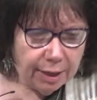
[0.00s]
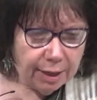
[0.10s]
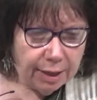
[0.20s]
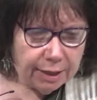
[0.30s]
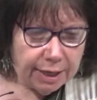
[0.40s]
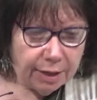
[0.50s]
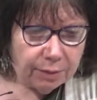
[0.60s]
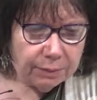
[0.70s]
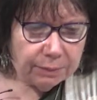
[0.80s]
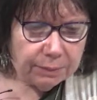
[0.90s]
Now,
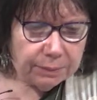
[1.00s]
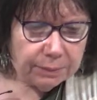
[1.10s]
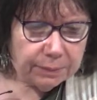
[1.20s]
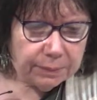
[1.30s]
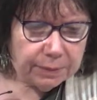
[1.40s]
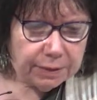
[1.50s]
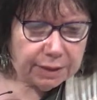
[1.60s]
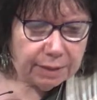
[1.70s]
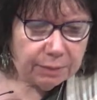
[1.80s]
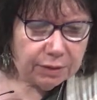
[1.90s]

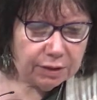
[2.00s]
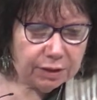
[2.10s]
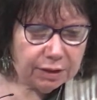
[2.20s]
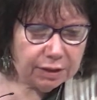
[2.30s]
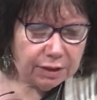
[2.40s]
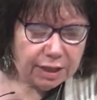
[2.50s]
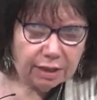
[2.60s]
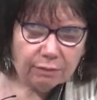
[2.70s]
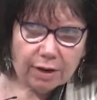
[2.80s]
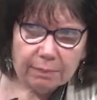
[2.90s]
someone, I
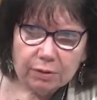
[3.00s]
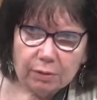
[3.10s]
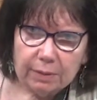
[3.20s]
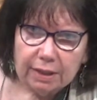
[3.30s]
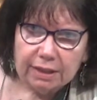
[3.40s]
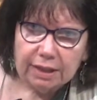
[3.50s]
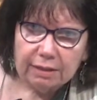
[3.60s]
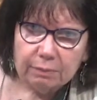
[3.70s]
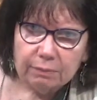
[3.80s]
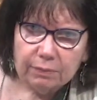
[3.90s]
think Rob told me, he said,
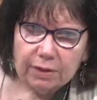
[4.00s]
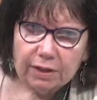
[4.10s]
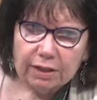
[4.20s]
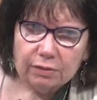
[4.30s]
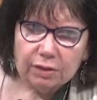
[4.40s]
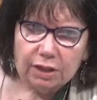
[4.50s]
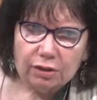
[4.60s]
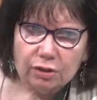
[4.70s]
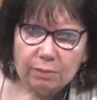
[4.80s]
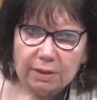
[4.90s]
very interesting
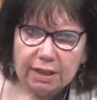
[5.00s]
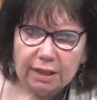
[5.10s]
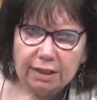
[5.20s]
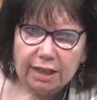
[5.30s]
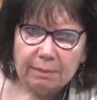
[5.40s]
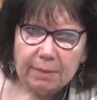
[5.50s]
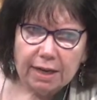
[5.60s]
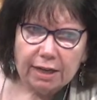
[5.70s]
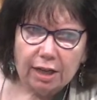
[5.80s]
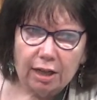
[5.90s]
sermon title today, mea
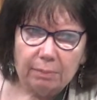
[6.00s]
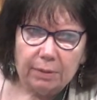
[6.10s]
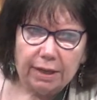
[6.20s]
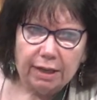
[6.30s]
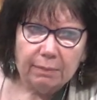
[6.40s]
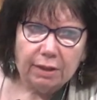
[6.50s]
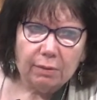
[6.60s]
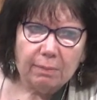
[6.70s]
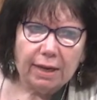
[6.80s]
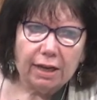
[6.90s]
culpa. Anybody know what
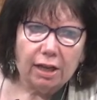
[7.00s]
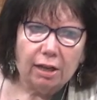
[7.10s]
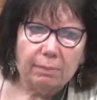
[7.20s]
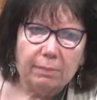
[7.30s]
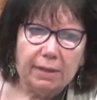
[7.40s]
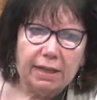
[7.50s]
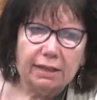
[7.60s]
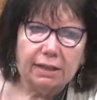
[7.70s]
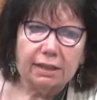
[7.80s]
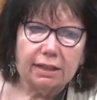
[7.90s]
mea culpa
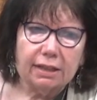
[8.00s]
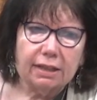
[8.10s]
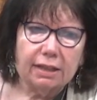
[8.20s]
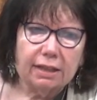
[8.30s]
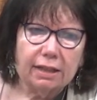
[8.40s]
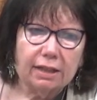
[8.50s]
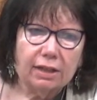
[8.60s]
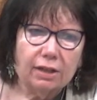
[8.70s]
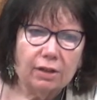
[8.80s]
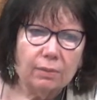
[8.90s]
means?
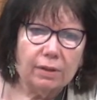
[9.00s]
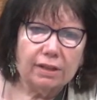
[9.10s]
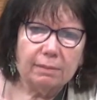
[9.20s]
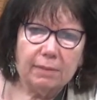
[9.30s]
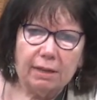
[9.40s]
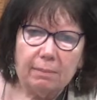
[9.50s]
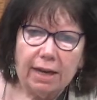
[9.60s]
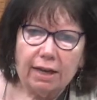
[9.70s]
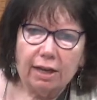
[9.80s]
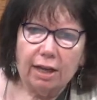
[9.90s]
What does it mean, mea
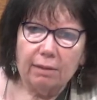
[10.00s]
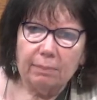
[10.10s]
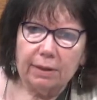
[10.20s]
culpa?